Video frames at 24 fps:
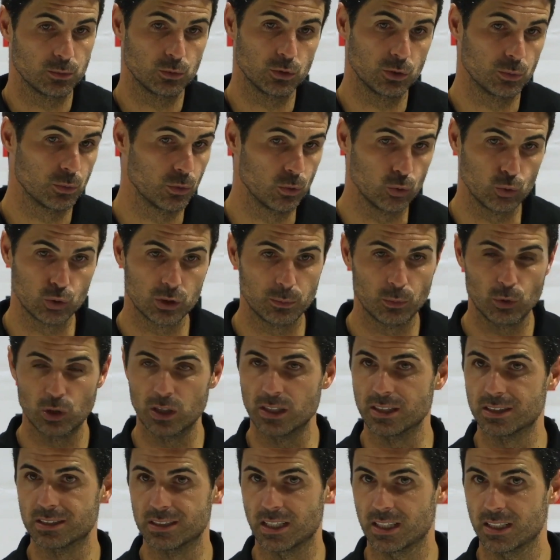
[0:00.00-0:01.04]
You lose the ball
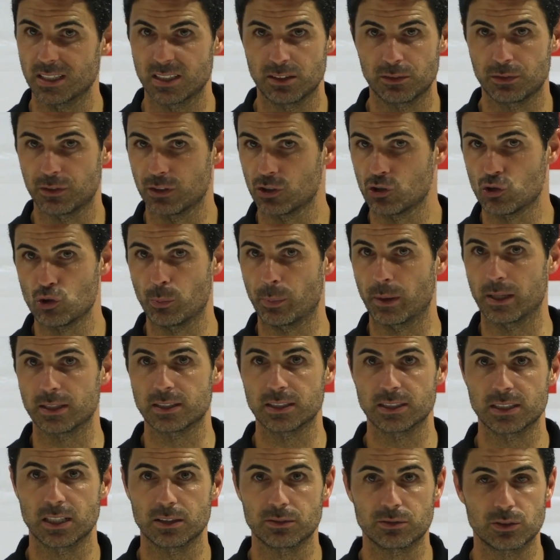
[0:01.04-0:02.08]
inside in the first two
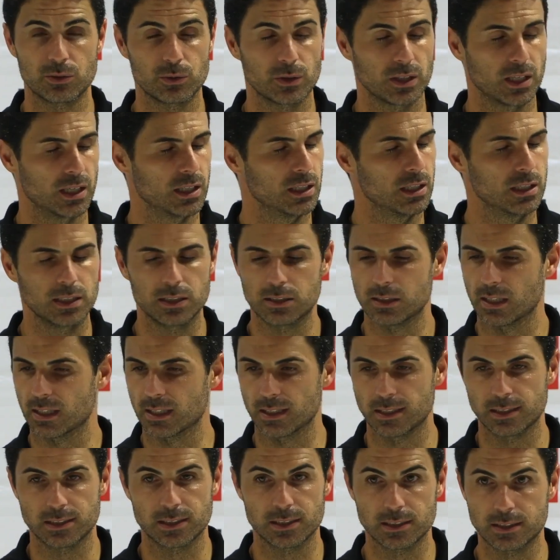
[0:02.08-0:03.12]
passes after regaining it
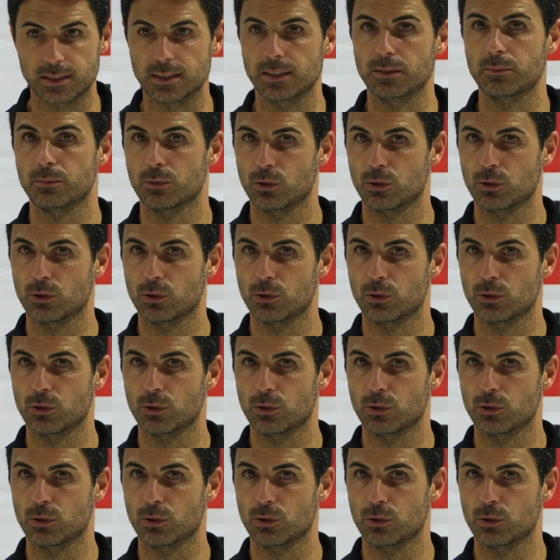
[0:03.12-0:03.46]
against this team.